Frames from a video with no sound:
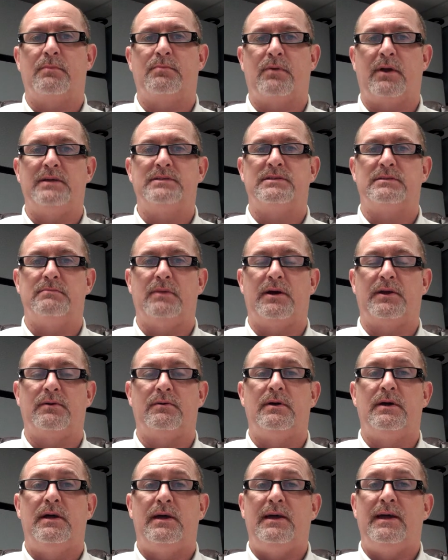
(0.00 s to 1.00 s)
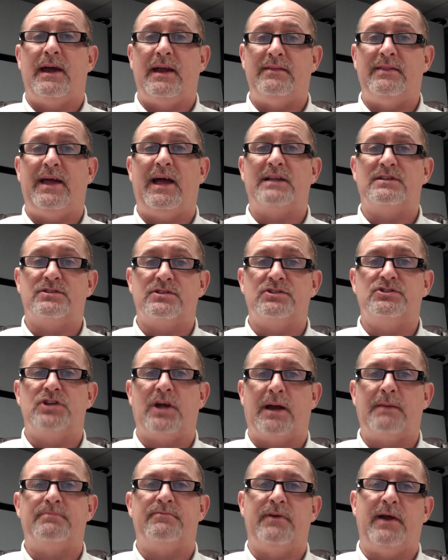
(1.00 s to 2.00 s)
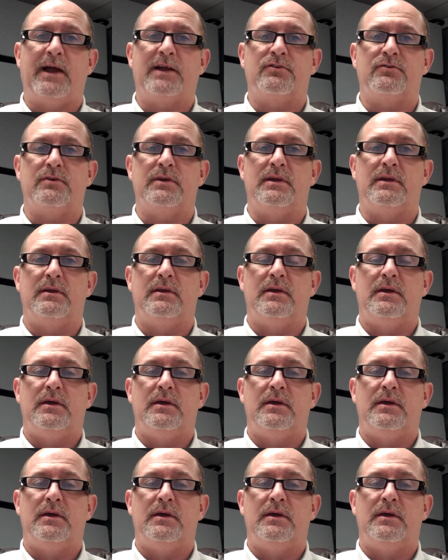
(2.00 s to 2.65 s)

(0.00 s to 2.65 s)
pricing model, and that's ShopFactory.